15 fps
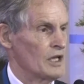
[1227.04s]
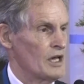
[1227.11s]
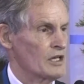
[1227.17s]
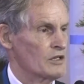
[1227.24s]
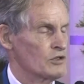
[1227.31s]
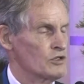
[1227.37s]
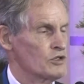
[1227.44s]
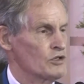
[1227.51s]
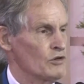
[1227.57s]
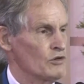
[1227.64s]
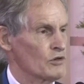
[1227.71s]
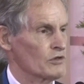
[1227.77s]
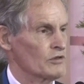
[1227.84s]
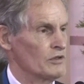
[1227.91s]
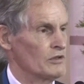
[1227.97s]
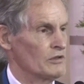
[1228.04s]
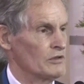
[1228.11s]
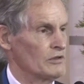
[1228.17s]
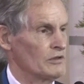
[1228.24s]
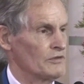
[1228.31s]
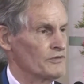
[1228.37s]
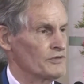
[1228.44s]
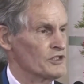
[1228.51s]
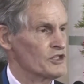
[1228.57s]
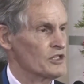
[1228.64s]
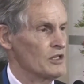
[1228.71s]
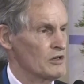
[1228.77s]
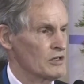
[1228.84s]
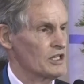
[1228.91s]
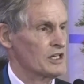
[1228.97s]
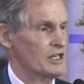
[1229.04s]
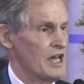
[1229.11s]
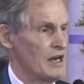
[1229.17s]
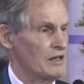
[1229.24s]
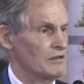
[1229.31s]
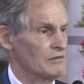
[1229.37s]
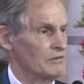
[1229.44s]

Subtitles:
I could talk for as long again,